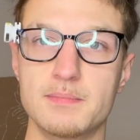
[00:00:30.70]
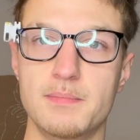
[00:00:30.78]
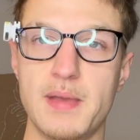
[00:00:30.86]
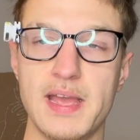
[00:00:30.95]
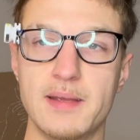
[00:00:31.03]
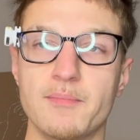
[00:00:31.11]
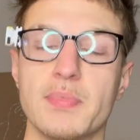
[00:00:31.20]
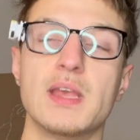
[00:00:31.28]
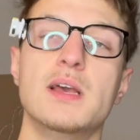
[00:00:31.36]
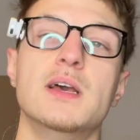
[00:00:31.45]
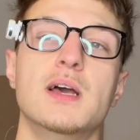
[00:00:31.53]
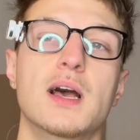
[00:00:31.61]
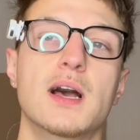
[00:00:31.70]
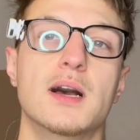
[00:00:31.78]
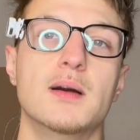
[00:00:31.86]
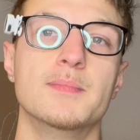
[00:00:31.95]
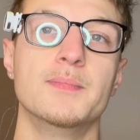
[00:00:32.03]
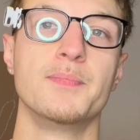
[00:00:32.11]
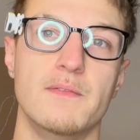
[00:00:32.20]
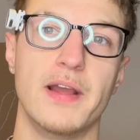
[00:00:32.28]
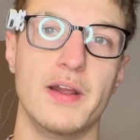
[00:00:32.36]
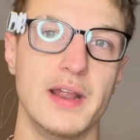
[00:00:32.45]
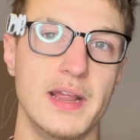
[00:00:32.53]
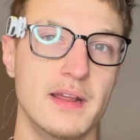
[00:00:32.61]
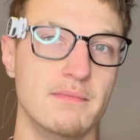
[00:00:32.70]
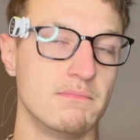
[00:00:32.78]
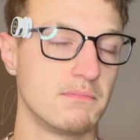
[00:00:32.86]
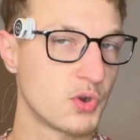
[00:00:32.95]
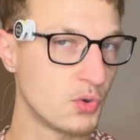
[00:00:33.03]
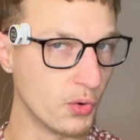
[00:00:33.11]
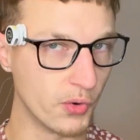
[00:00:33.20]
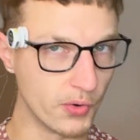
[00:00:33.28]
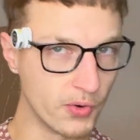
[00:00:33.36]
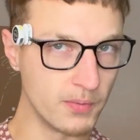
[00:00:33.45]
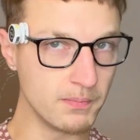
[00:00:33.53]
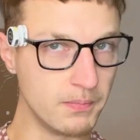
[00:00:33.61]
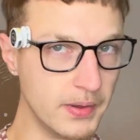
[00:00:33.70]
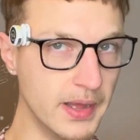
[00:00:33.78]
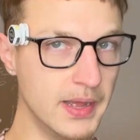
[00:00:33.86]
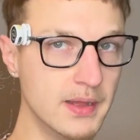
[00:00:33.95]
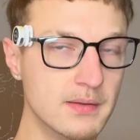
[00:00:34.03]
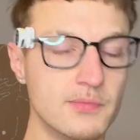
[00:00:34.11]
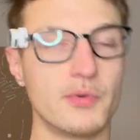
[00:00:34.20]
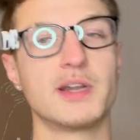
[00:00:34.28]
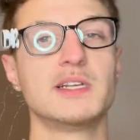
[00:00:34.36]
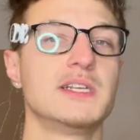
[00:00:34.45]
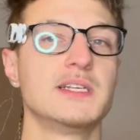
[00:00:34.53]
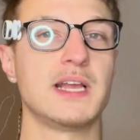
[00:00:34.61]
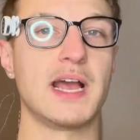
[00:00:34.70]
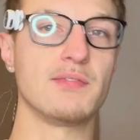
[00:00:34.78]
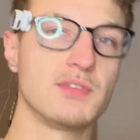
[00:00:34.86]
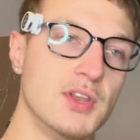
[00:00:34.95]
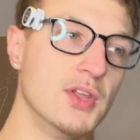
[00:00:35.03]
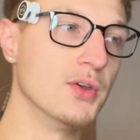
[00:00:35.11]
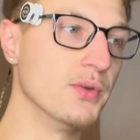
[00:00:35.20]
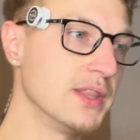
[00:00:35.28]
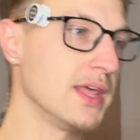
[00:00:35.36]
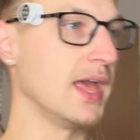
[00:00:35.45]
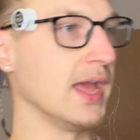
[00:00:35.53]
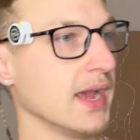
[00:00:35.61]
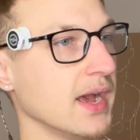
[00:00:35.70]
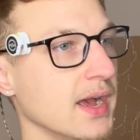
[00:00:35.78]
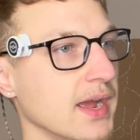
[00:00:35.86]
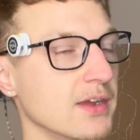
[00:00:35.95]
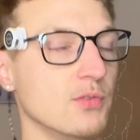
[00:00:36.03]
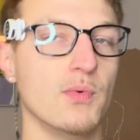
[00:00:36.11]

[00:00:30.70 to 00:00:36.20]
Bay. Very cool, but what does this have to do with AI?